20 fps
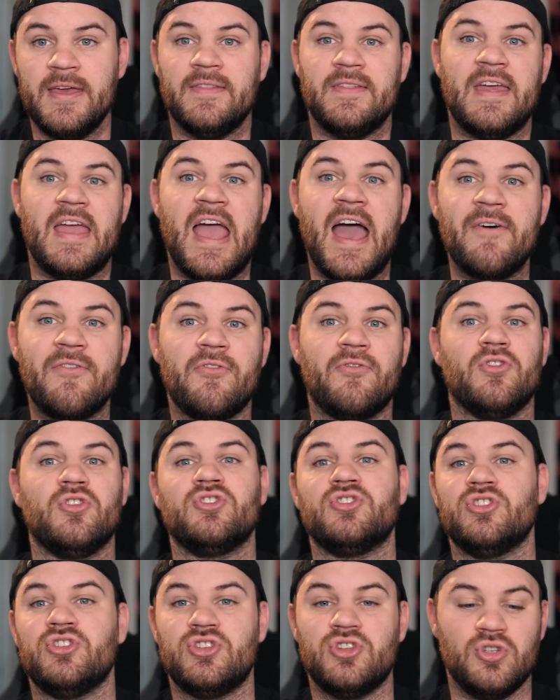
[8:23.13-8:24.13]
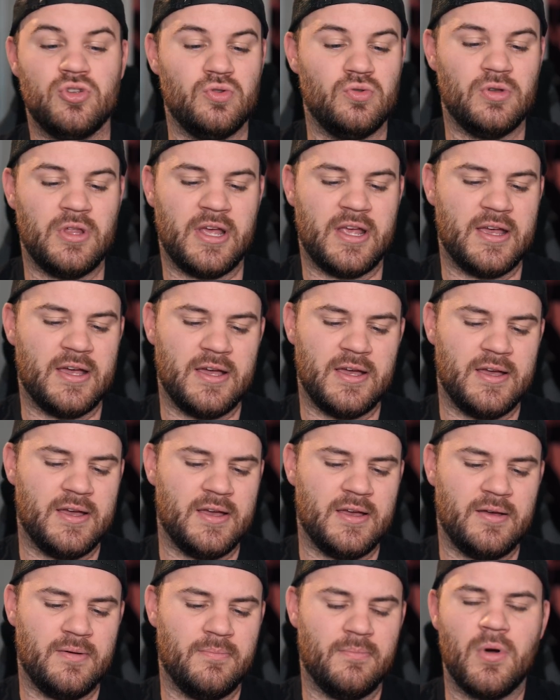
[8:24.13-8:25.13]
They have a version 2, like
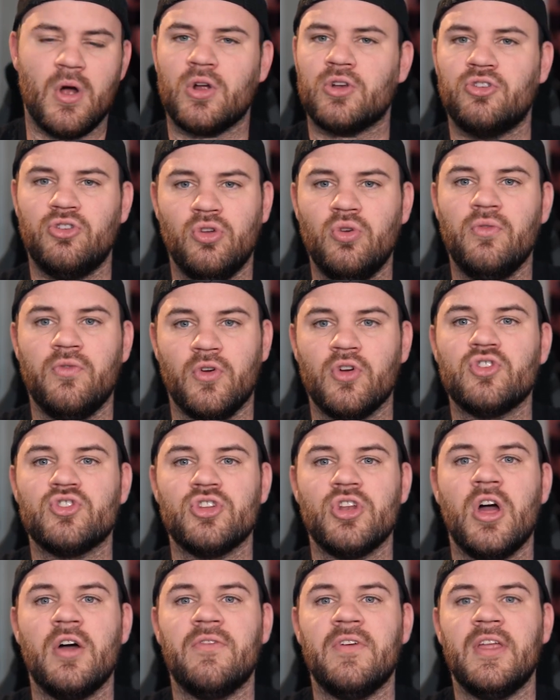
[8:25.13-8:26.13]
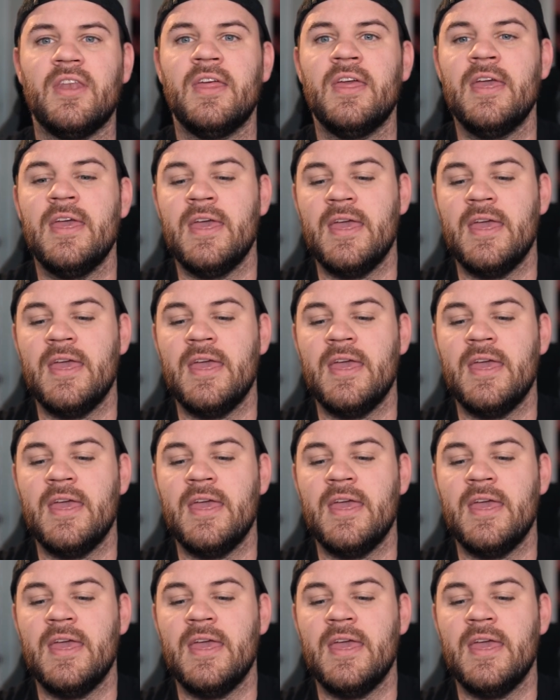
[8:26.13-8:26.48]
a Mark II version of it,